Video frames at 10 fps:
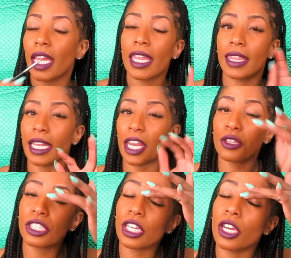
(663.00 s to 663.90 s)
And then I
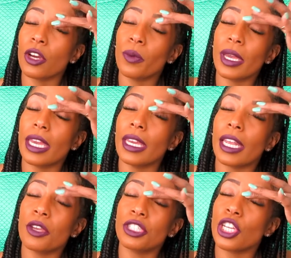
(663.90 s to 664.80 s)
usually go
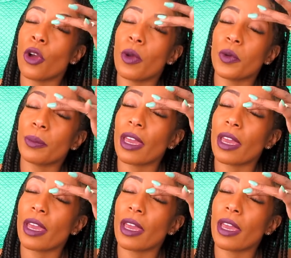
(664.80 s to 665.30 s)
in with